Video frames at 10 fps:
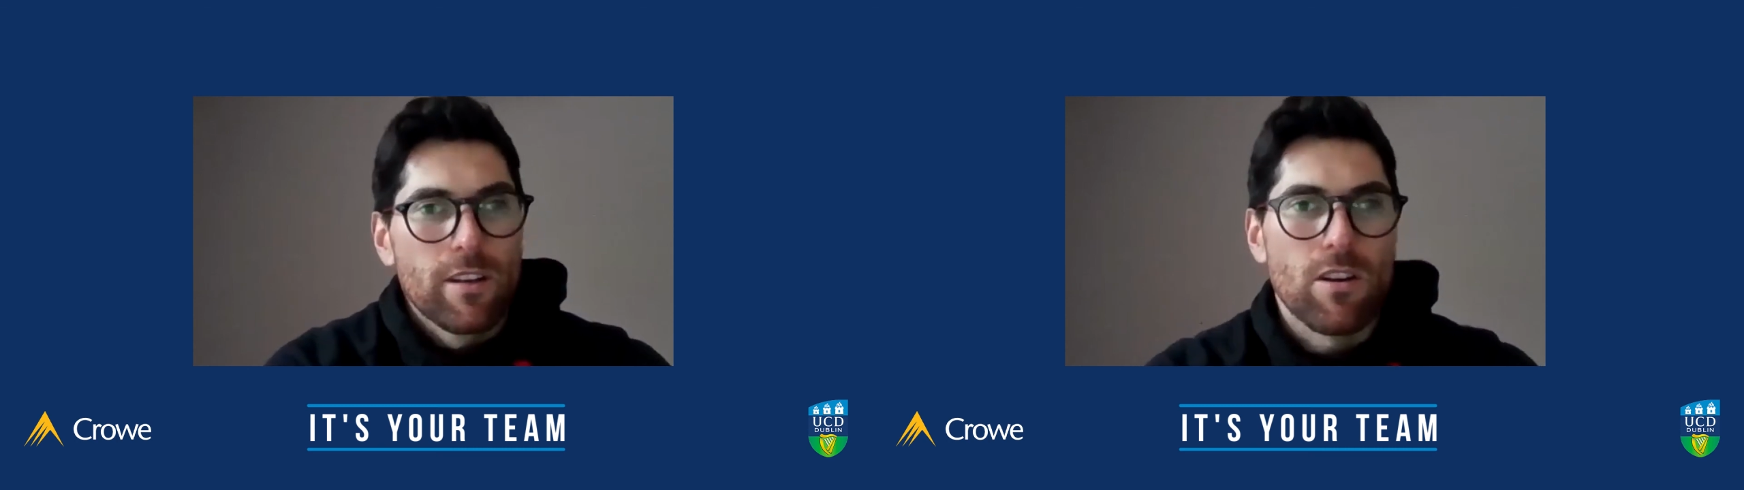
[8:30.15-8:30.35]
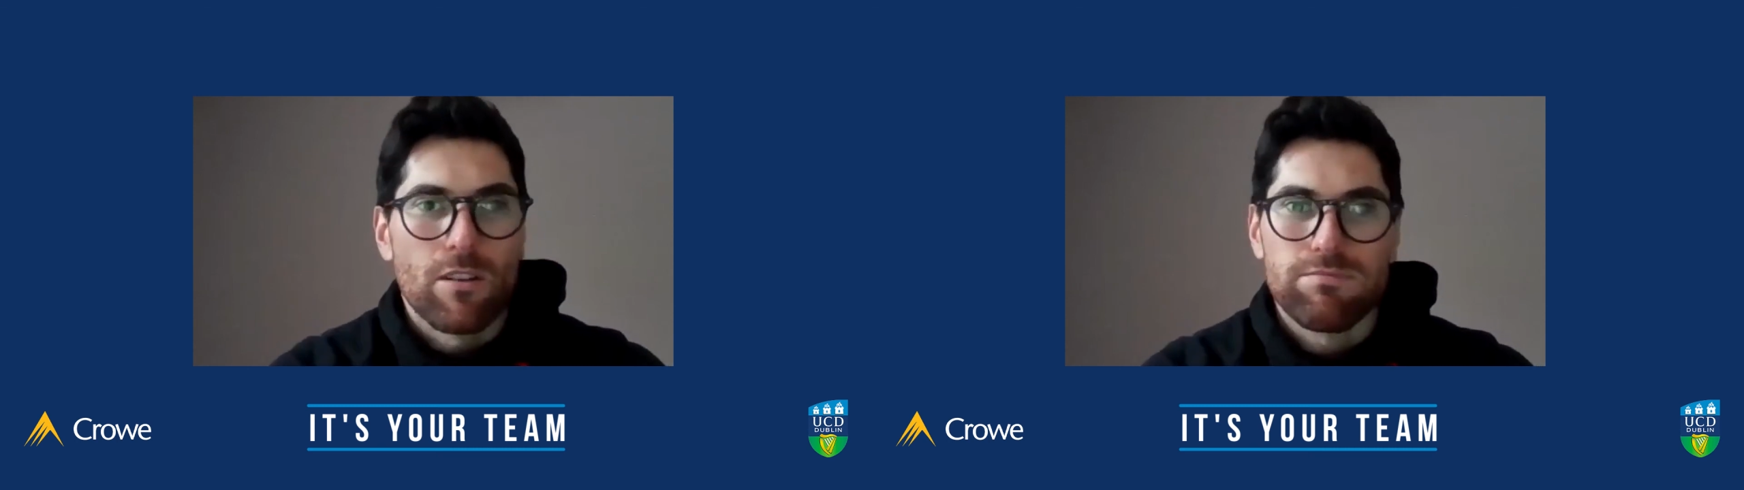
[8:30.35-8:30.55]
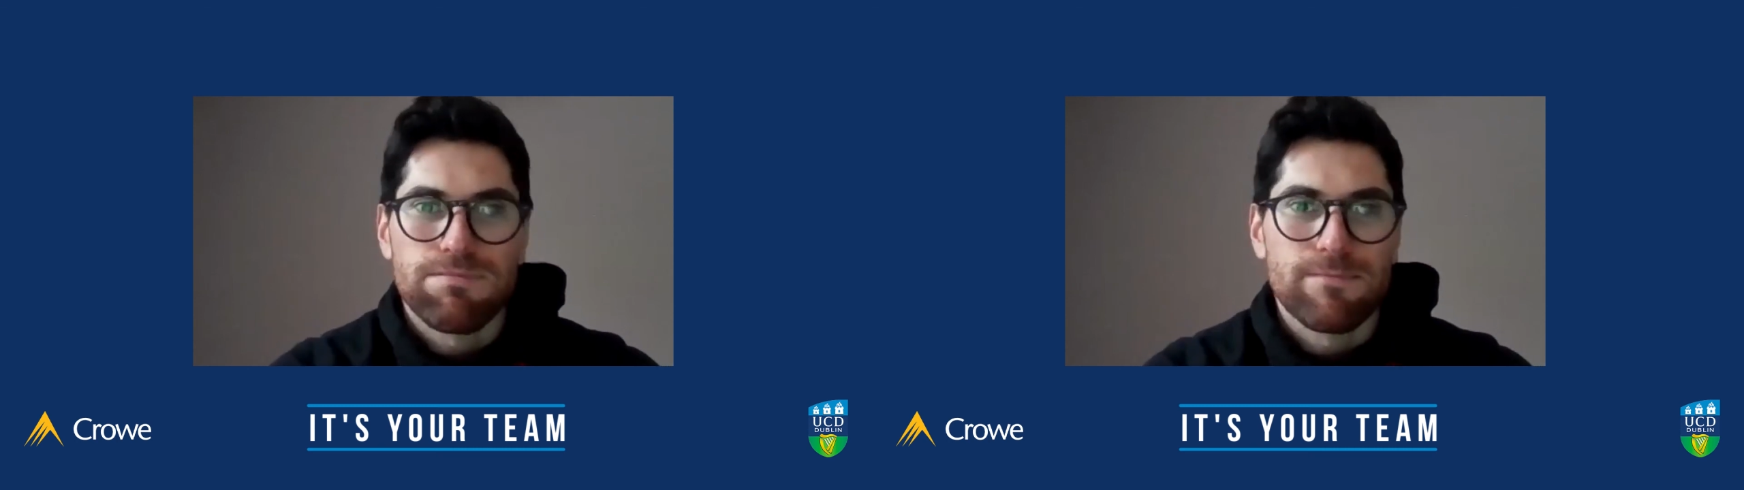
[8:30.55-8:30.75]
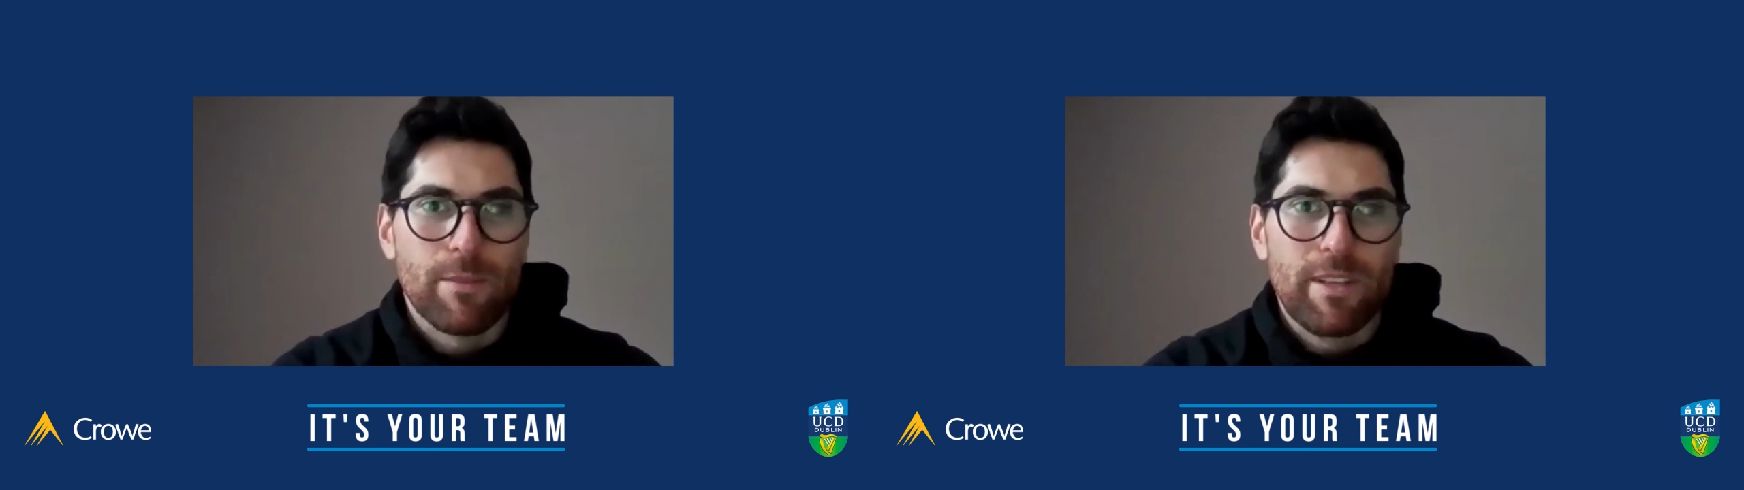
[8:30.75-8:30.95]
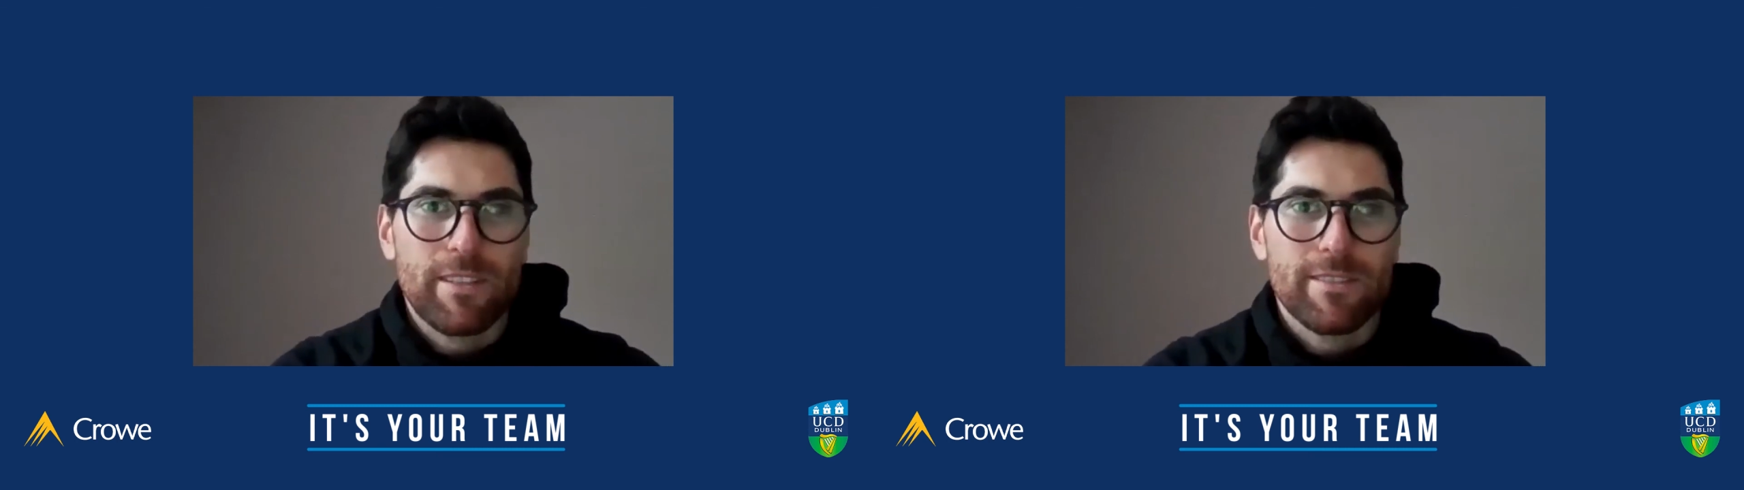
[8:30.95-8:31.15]
no,
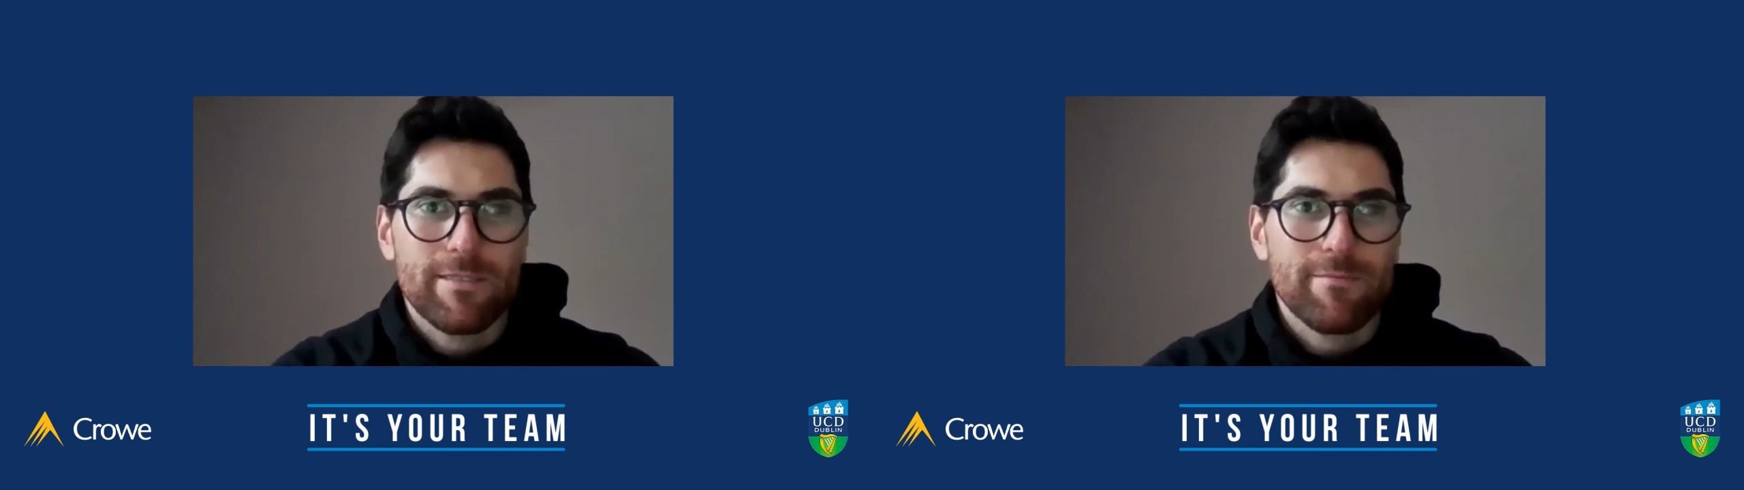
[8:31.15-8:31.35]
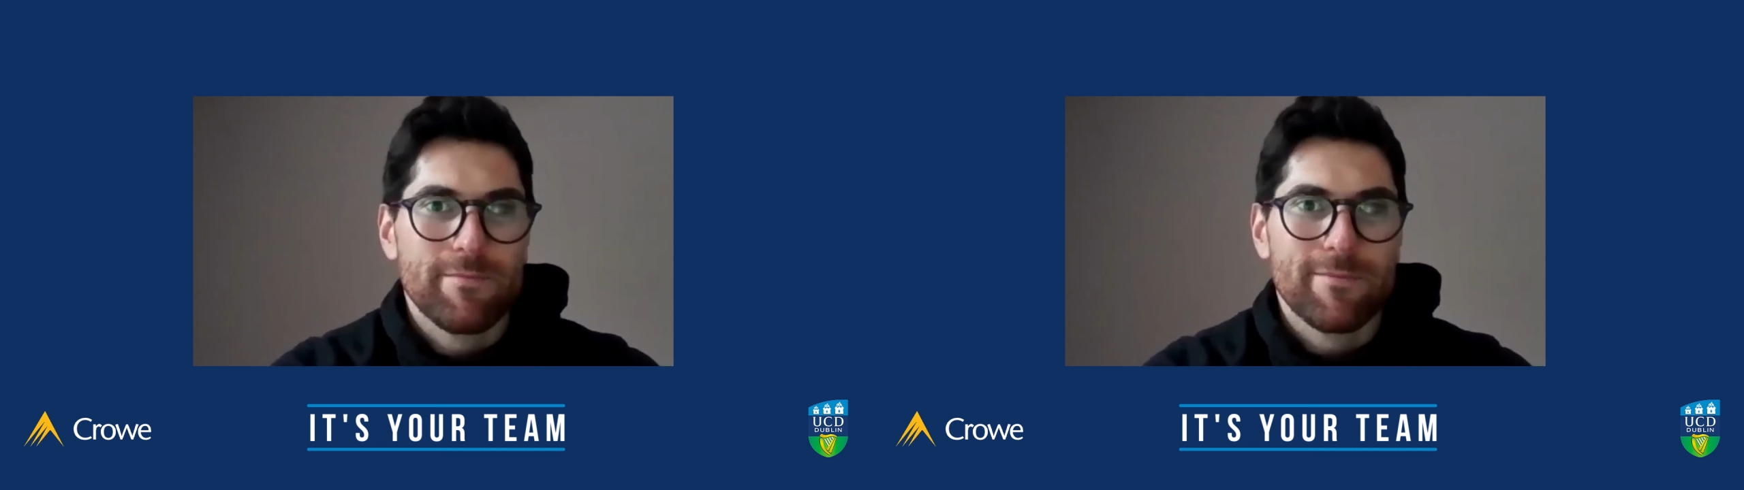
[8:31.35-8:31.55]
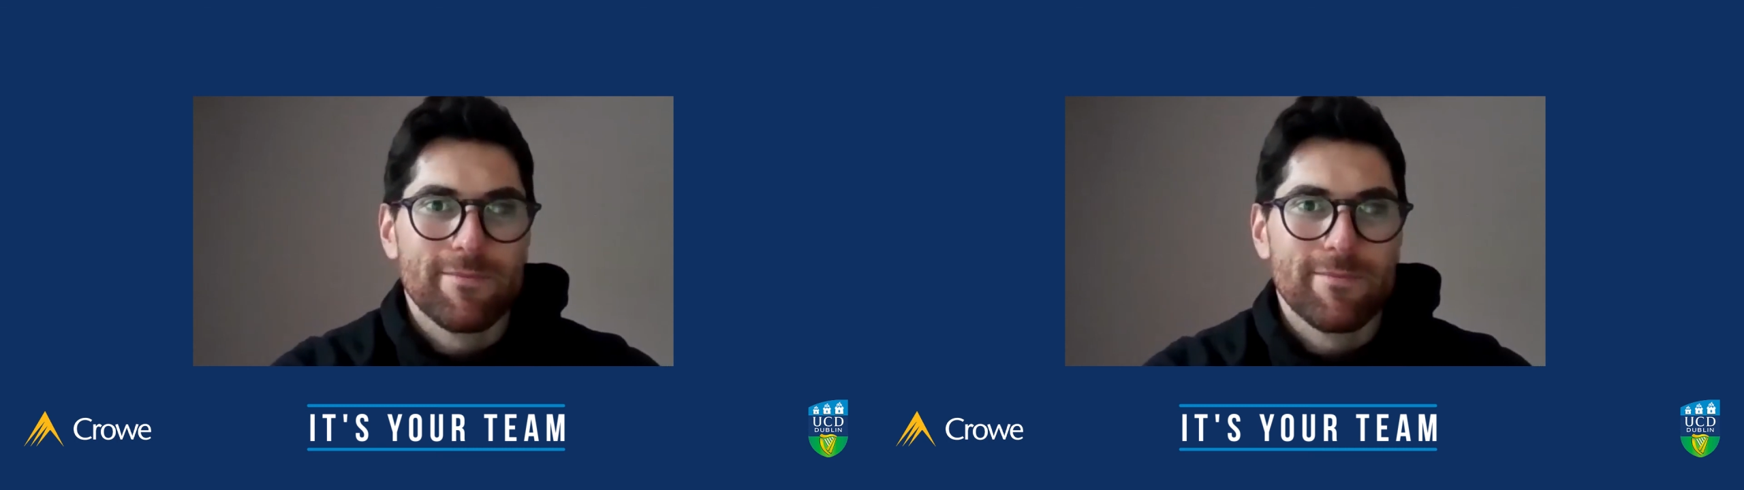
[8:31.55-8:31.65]
I mean,